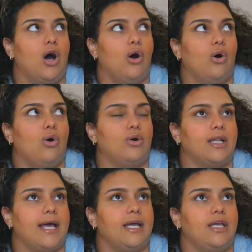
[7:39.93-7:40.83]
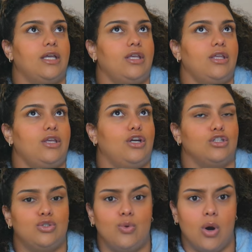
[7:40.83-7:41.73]
oh, like, you're
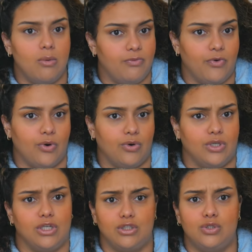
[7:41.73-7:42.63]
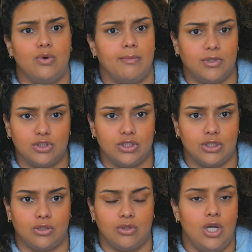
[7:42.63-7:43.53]
too hopeful, you're too
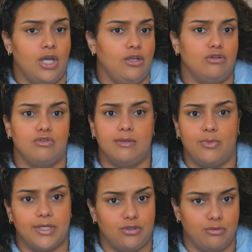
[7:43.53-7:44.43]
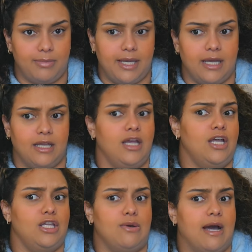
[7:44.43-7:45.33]
emotional, you dream way too big,
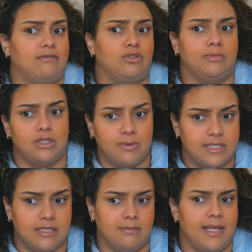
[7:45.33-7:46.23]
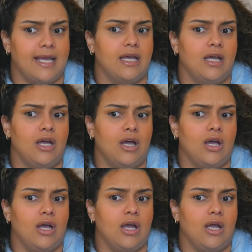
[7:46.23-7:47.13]
you have so much wisdom. Like,
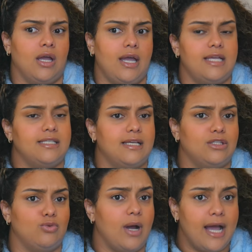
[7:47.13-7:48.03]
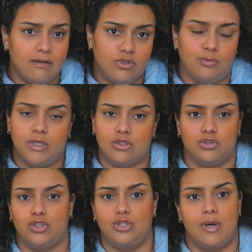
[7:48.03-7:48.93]
is it, do I have too much or
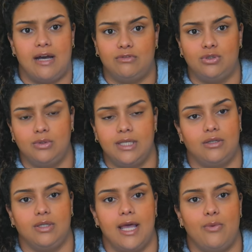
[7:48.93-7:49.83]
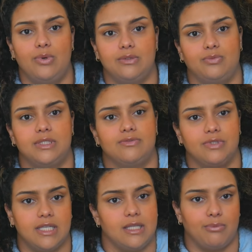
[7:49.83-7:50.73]
do you have too little? Like, what's
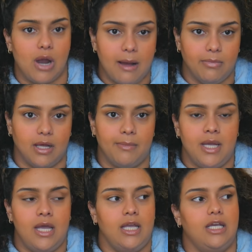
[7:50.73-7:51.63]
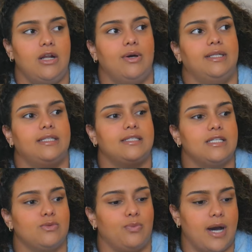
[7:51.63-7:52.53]
really the problem? You know, and this
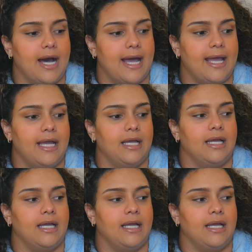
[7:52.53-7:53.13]
is why